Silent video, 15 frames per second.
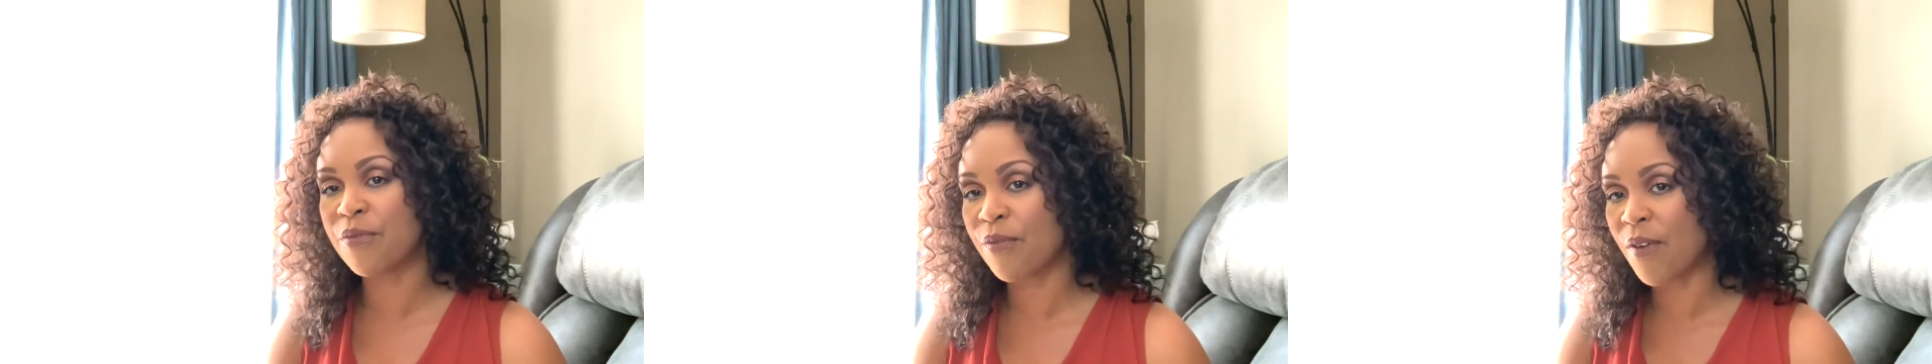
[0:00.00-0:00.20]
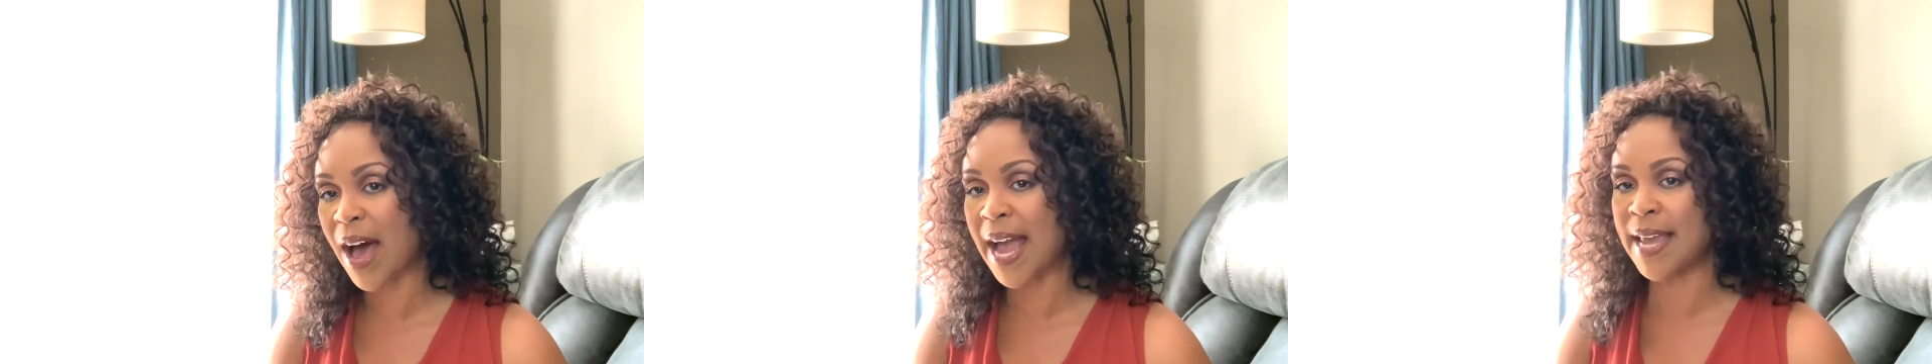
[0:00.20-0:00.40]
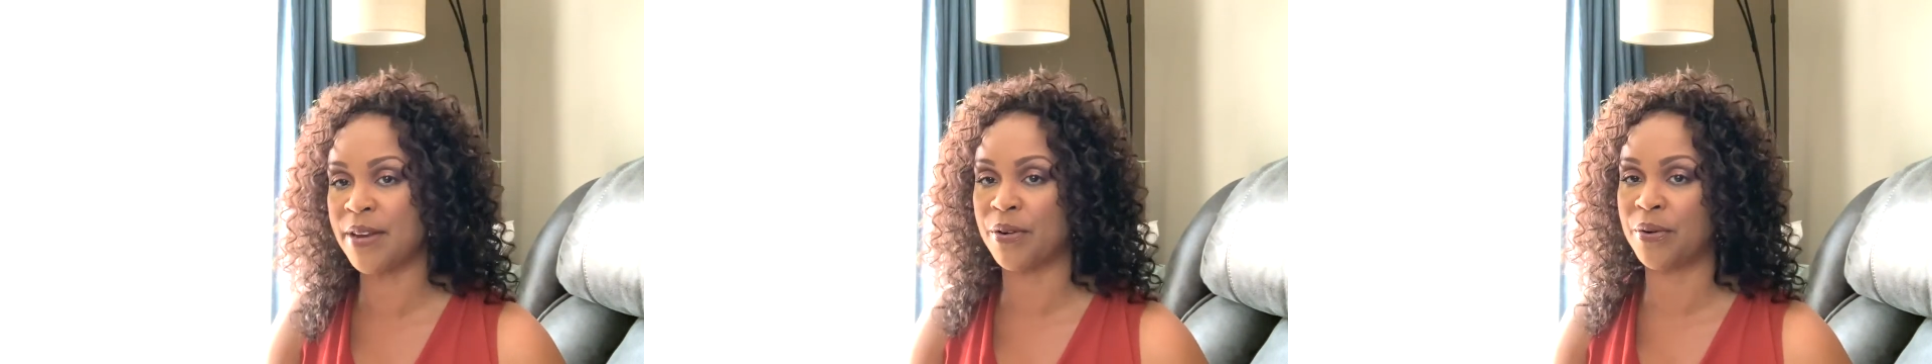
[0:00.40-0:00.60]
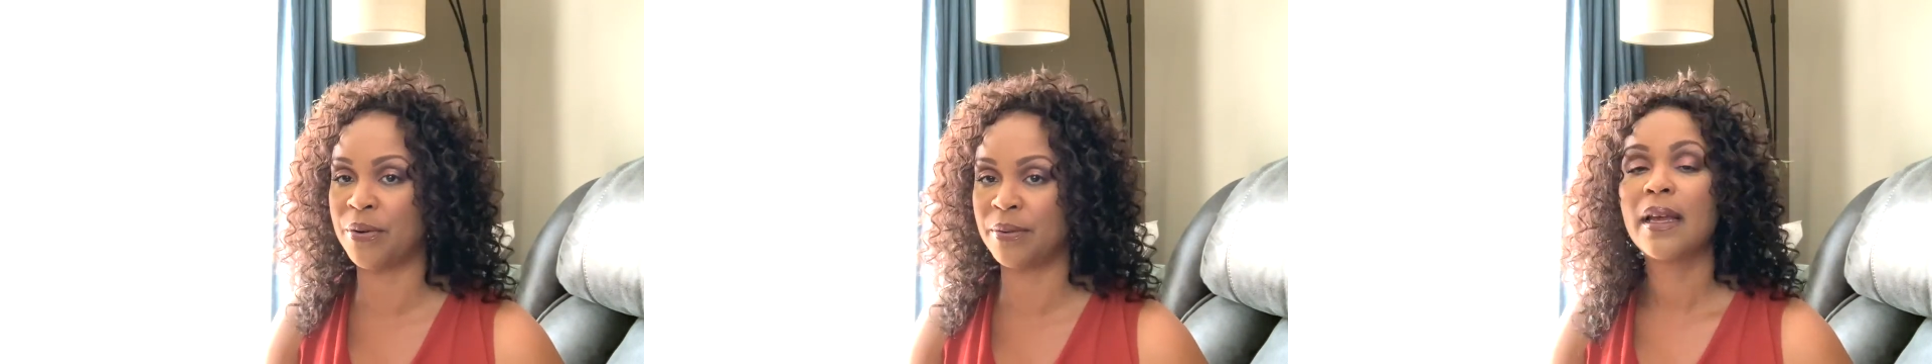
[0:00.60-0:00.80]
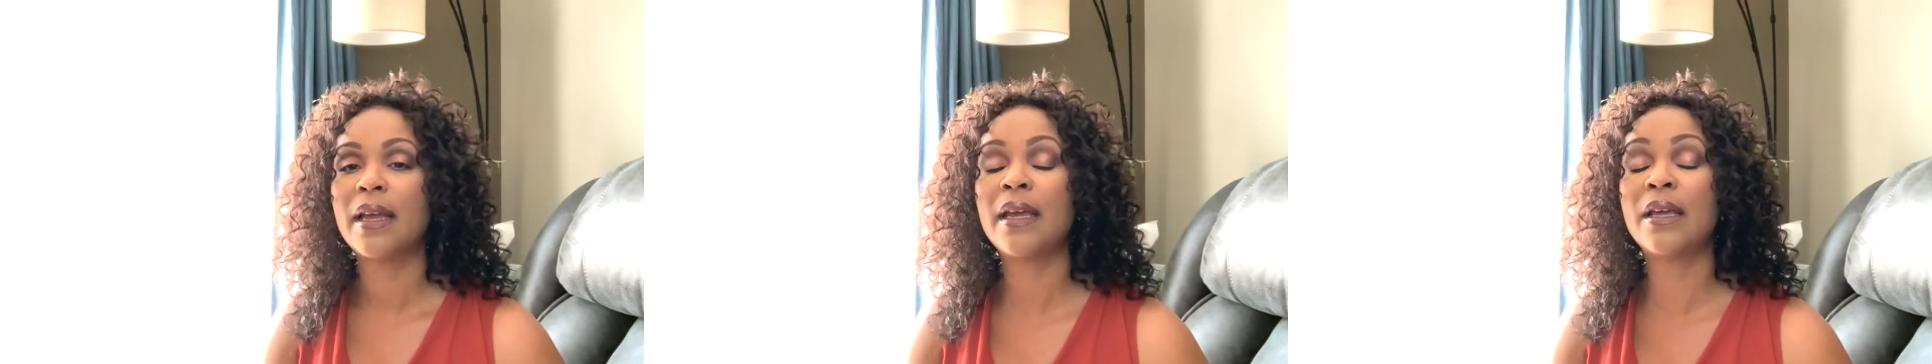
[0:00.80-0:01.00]

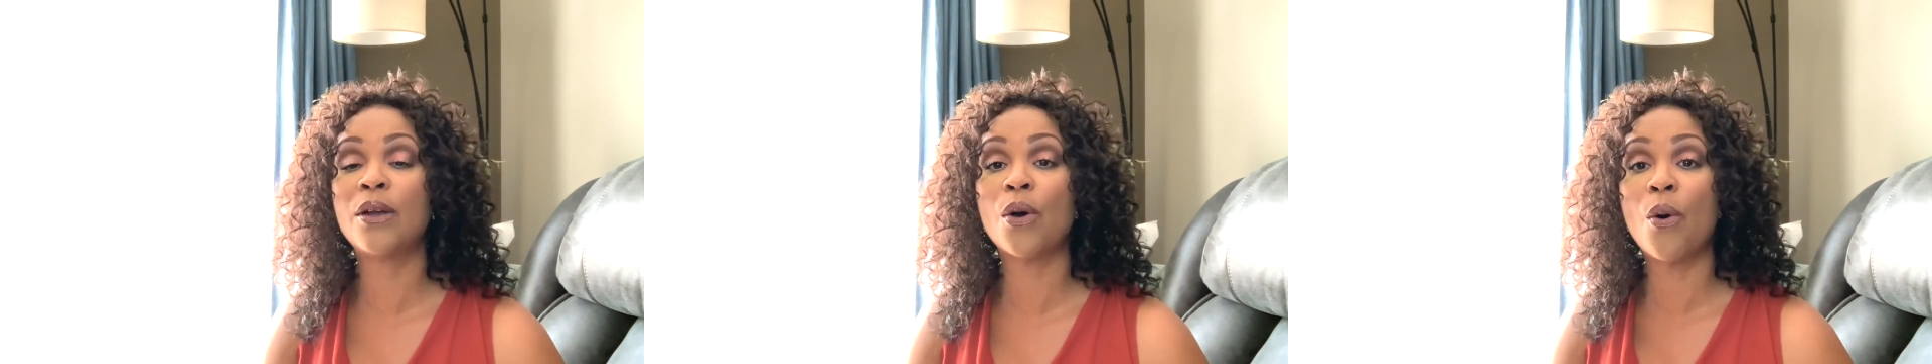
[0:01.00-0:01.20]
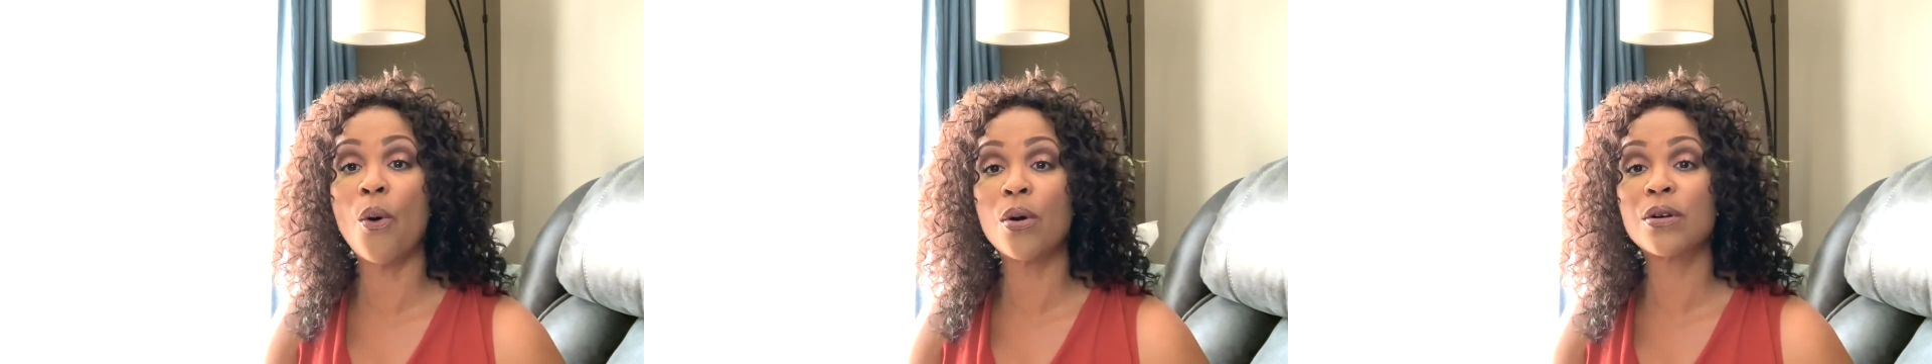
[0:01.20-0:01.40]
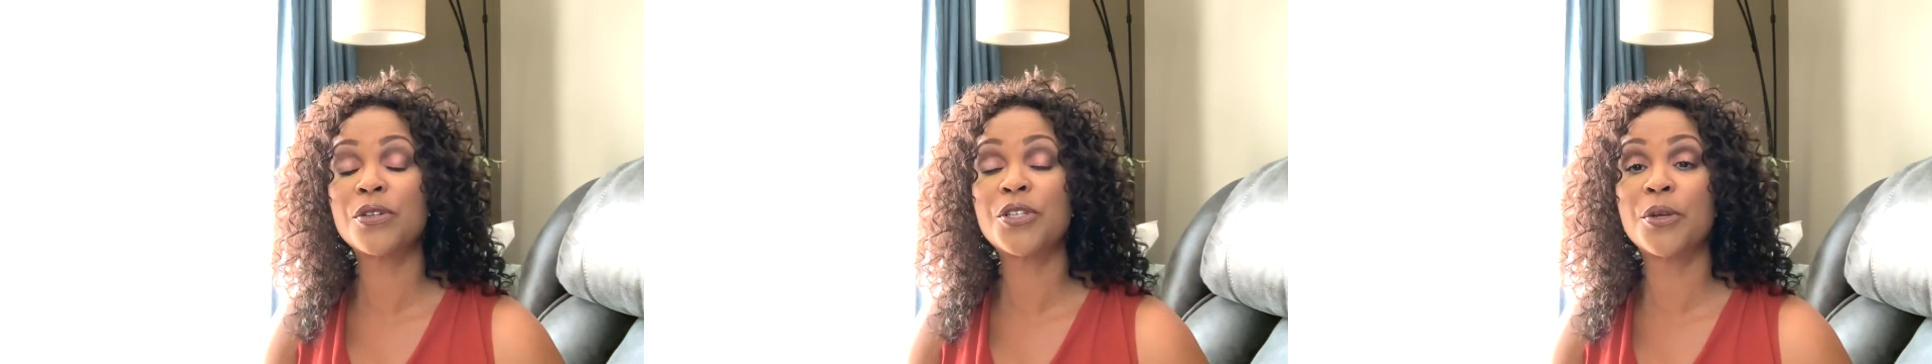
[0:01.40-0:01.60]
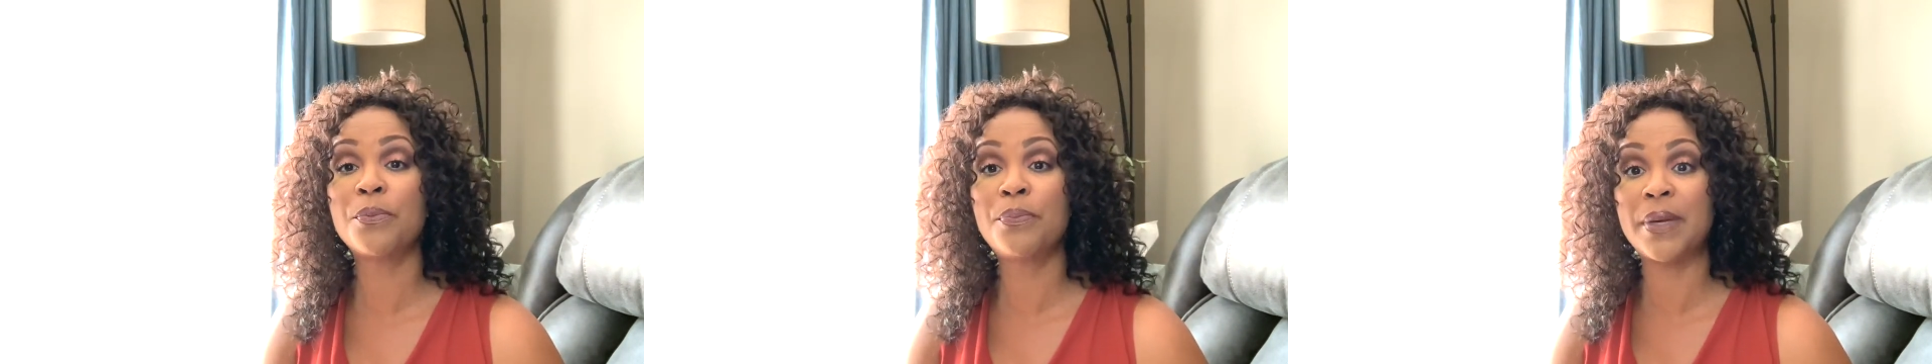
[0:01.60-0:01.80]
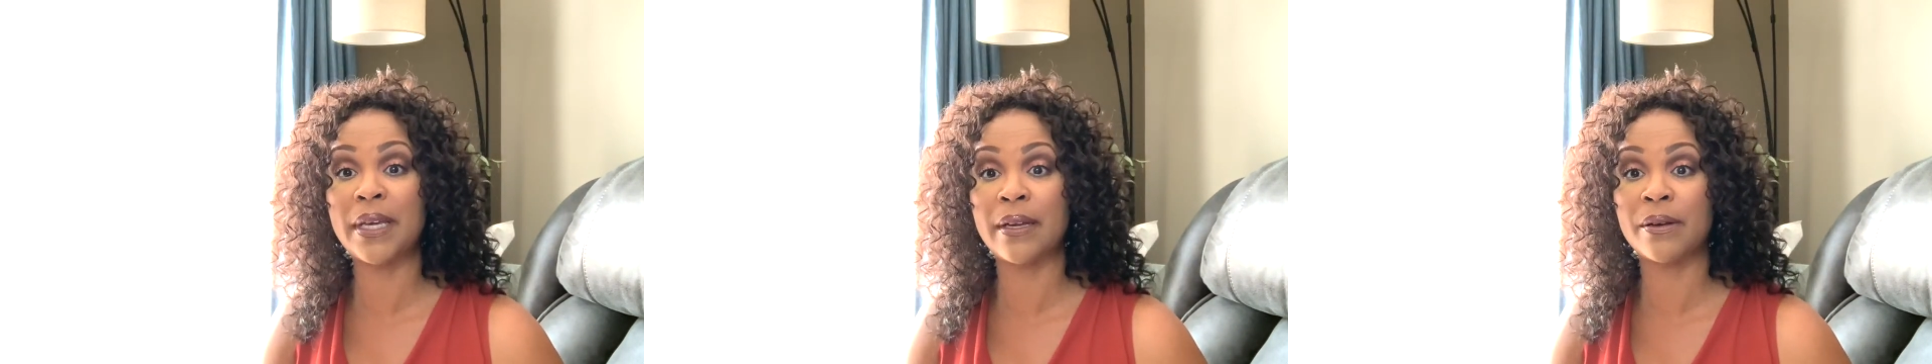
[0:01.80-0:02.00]
vital in order to
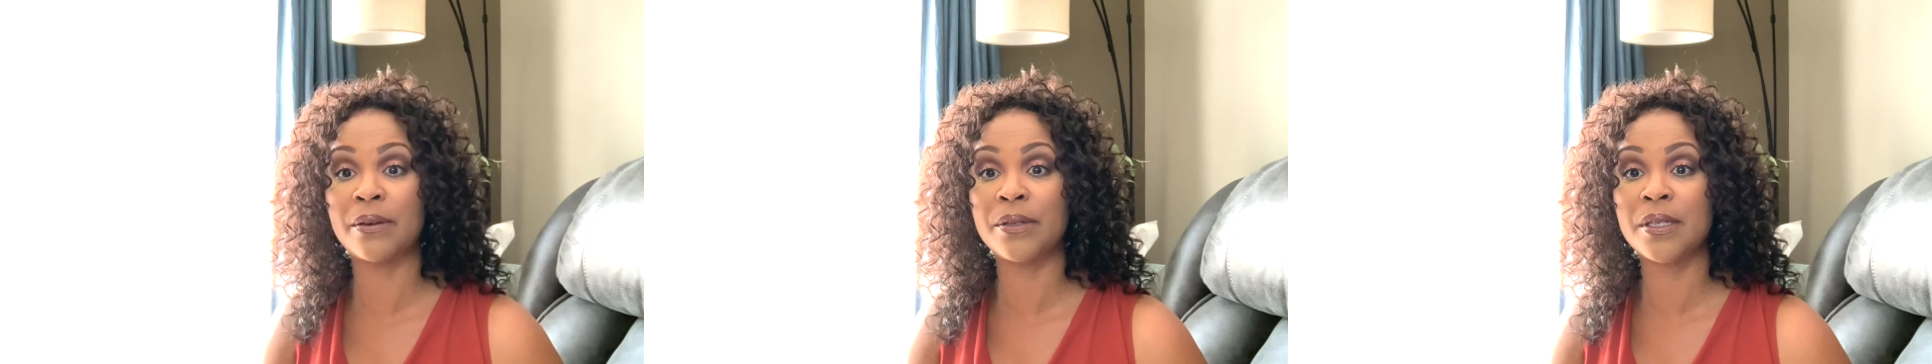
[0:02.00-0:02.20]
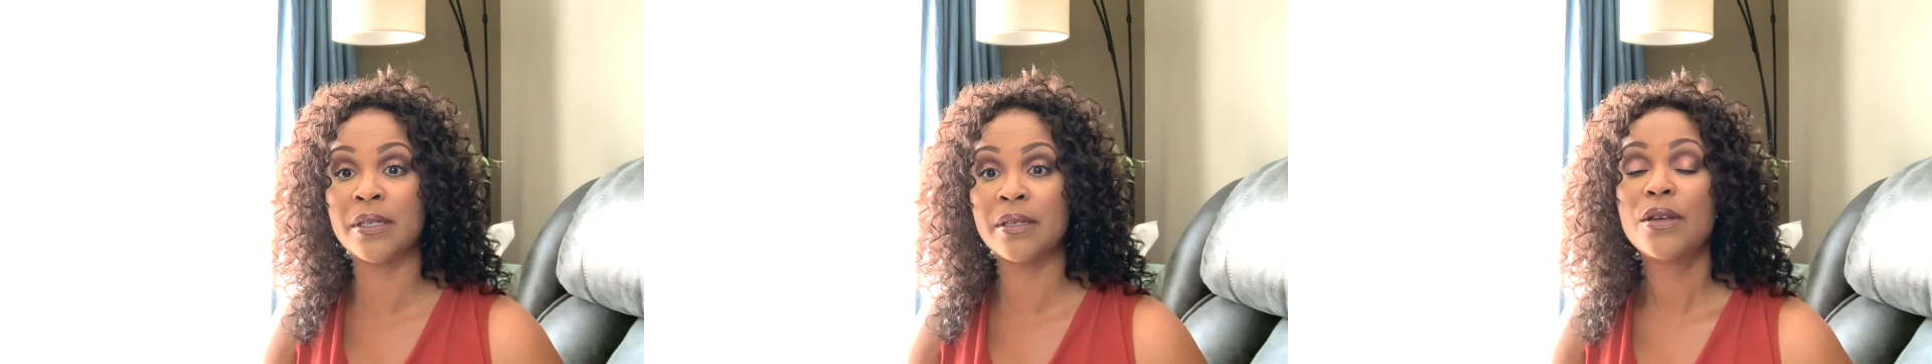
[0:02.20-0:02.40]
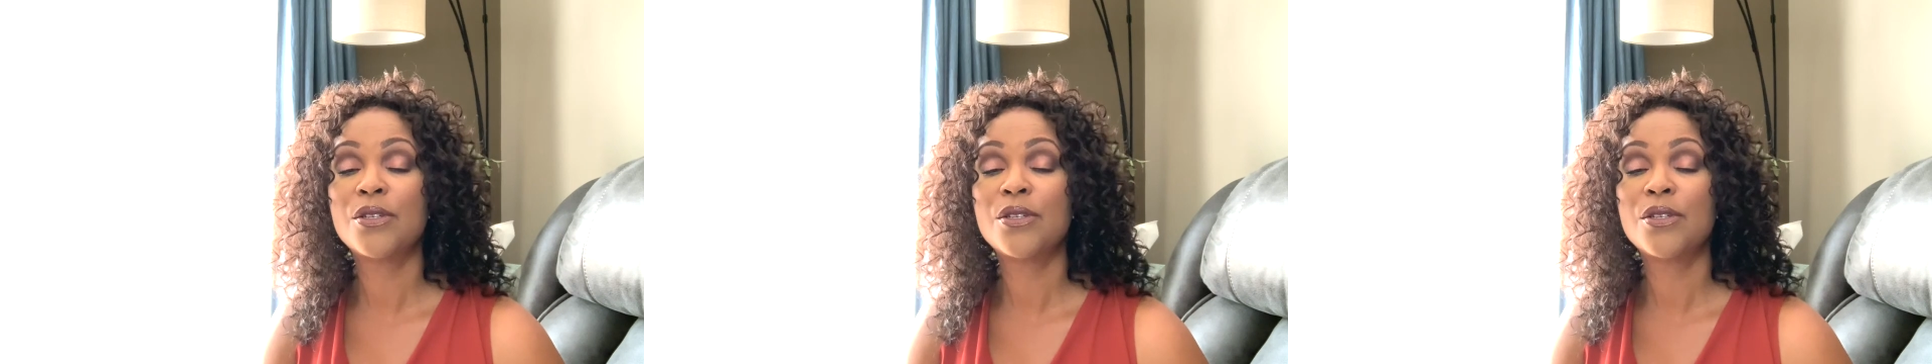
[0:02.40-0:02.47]
build